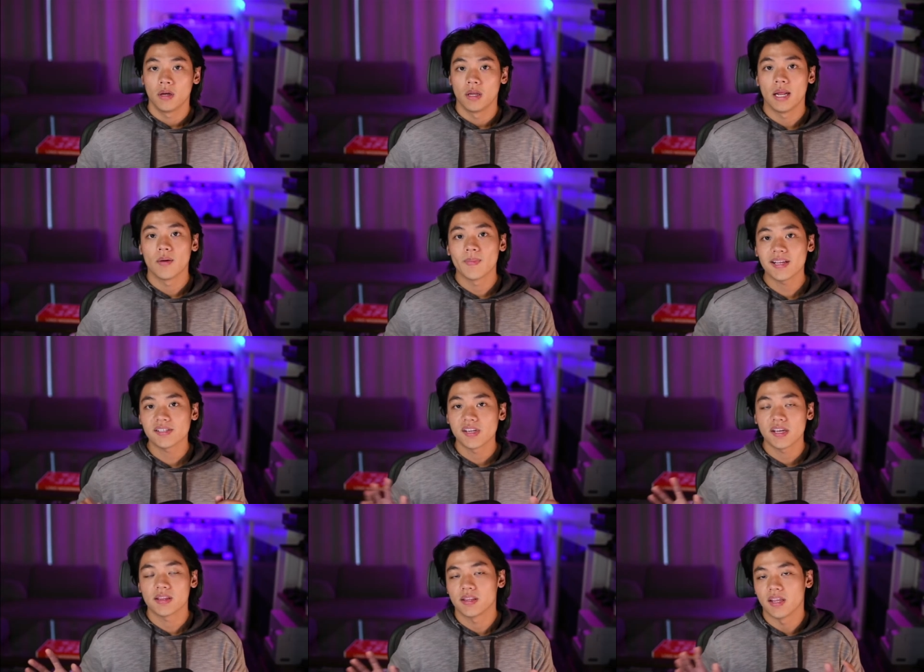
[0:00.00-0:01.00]
Now, I'm not
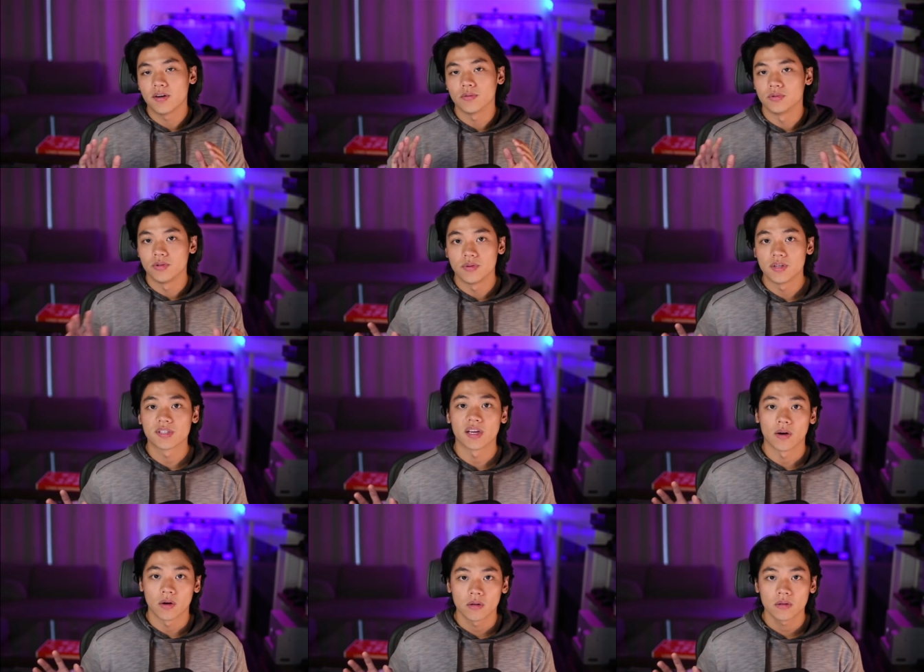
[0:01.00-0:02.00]
saying that they don't do this at
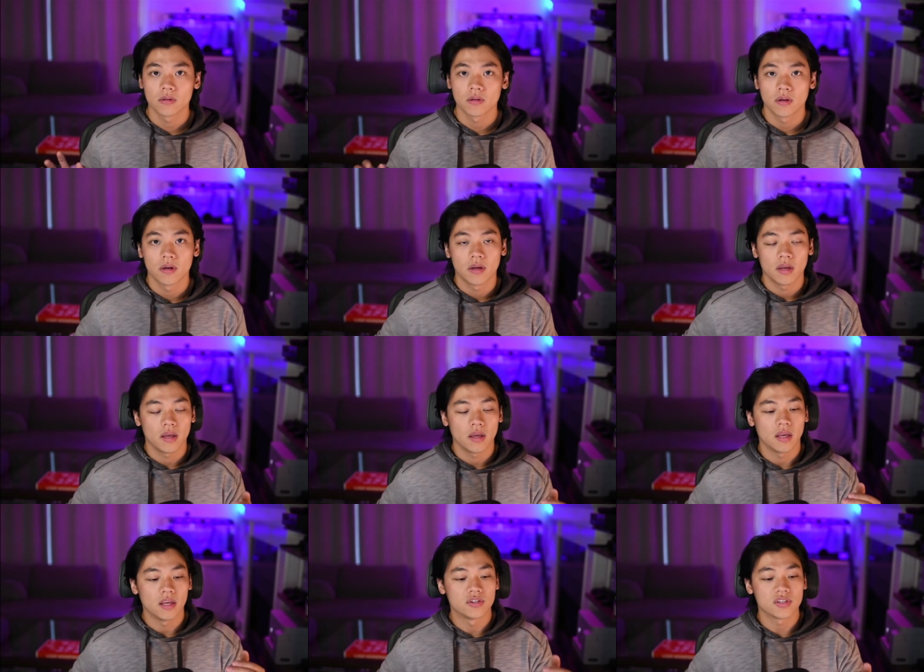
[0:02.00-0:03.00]
all.
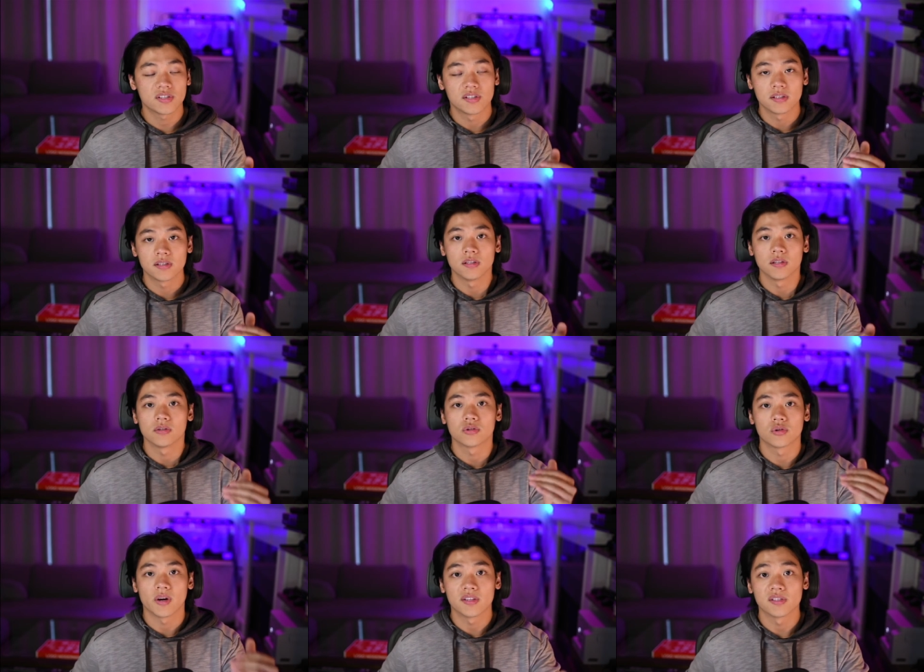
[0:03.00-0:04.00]
It just doesn't
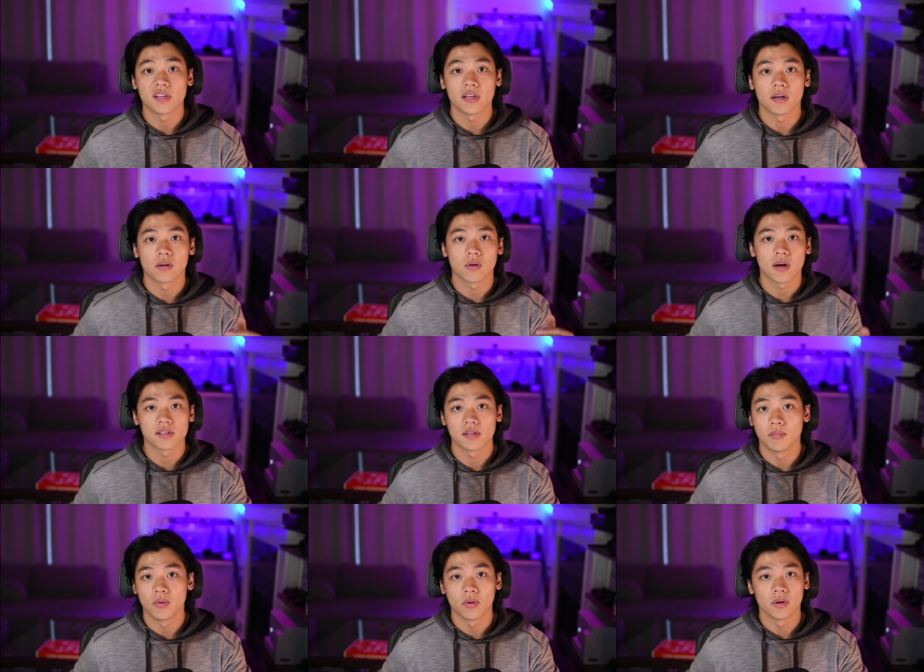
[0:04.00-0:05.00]
translate across the
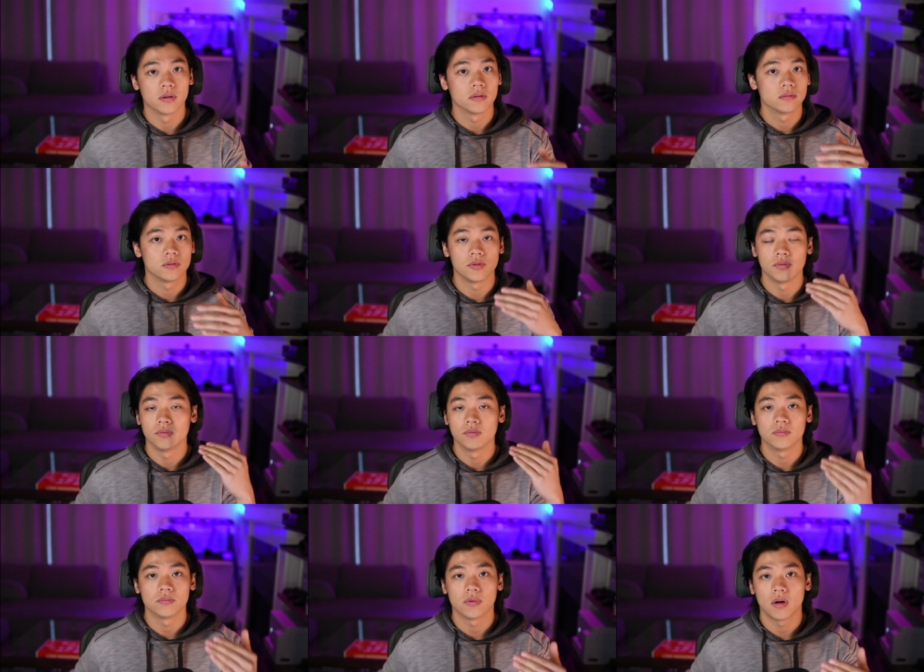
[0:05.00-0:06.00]
board to
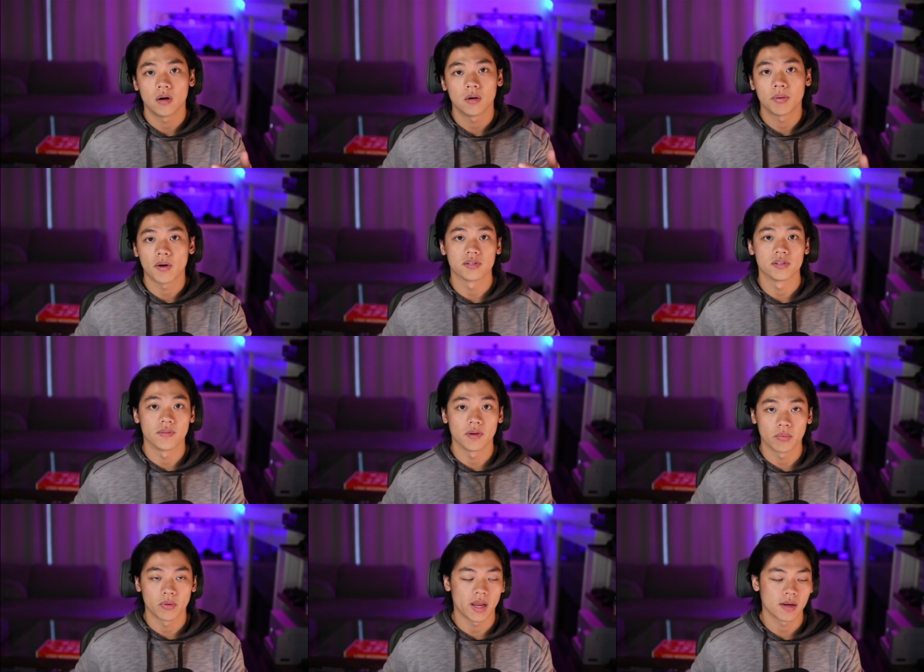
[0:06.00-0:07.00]
all parts of their
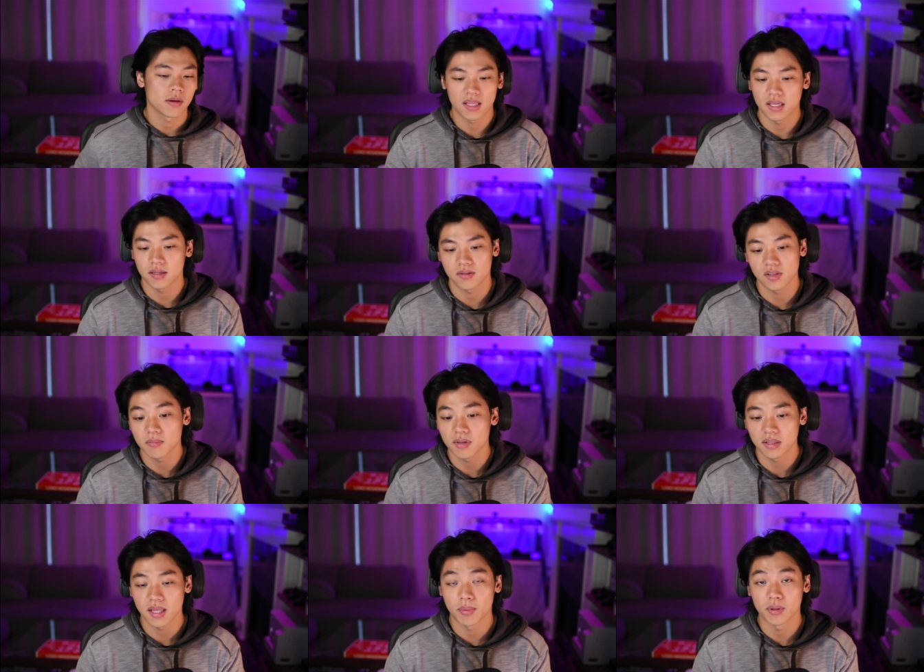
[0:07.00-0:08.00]
brand.
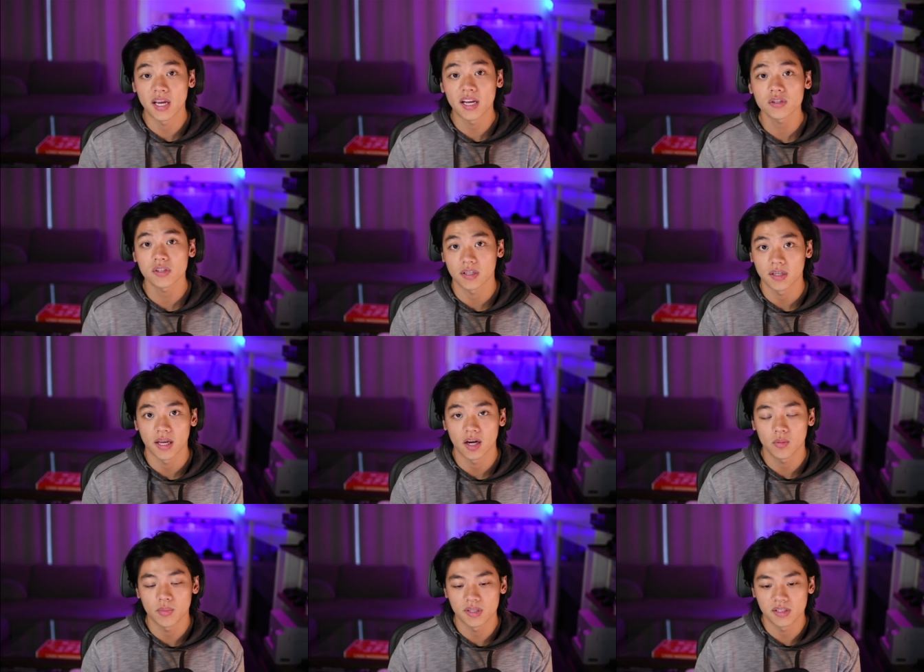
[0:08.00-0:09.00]
Something that potentially could
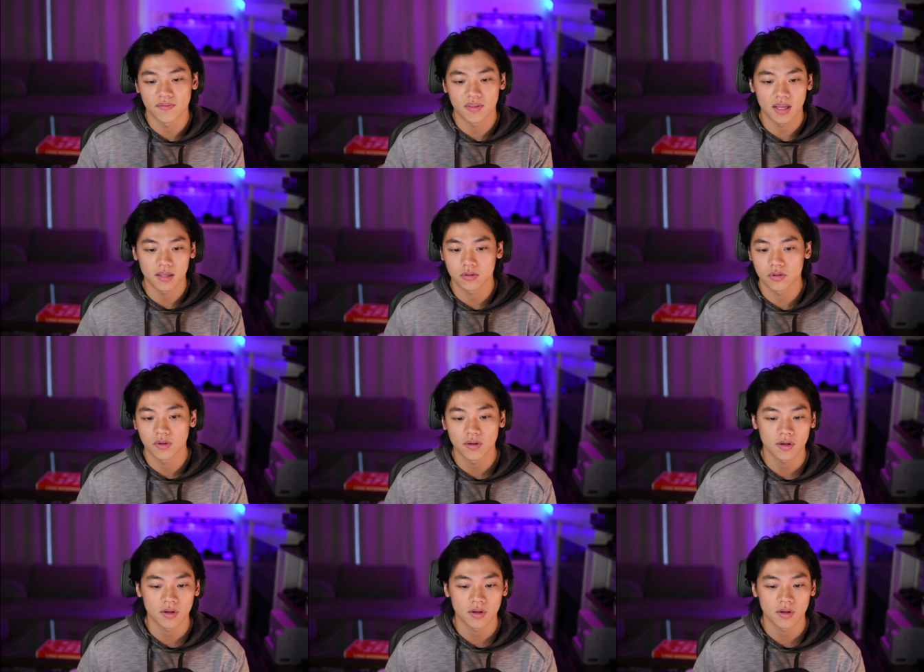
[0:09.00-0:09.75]
help is if they took